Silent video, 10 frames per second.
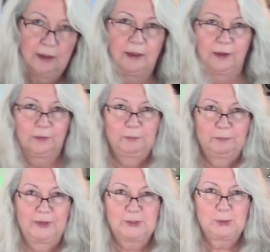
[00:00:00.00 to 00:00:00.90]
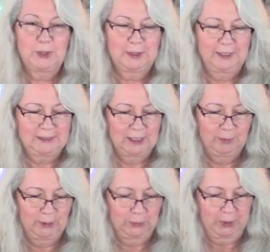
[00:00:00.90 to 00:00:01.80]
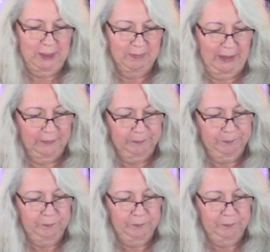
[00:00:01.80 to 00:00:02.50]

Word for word: I'll, that's one of the things I'll be learning about.